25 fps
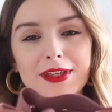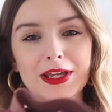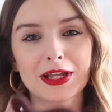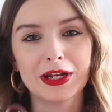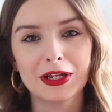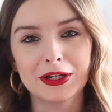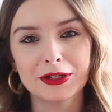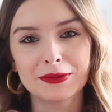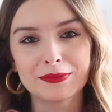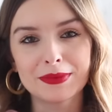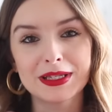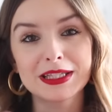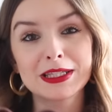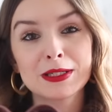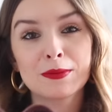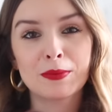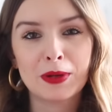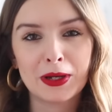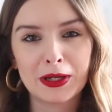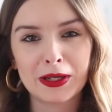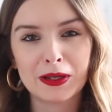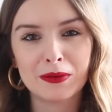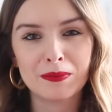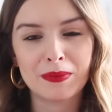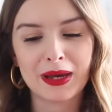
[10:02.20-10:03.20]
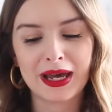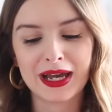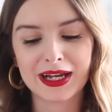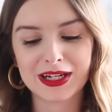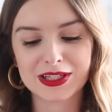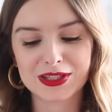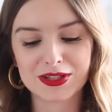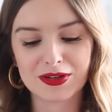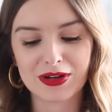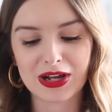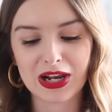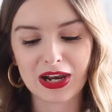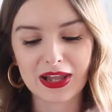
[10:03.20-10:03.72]
you know, it's a bucket bag,
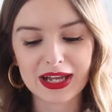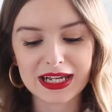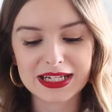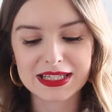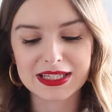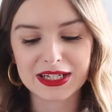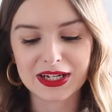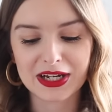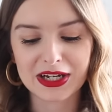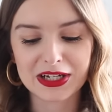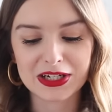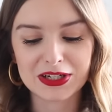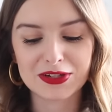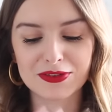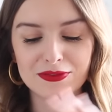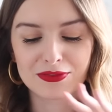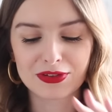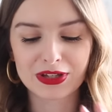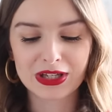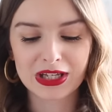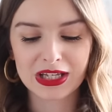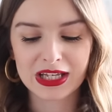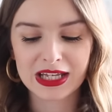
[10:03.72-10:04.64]
so I like to kind of,